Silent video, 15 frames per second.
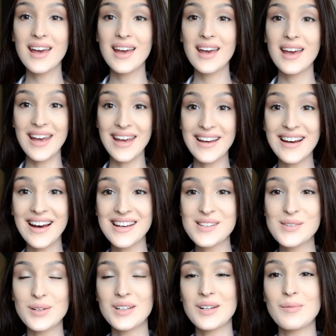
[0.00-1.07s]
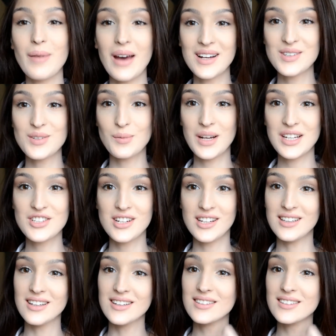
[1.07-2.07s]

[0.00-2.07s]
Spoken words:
Hey guys, welcome back to my channel.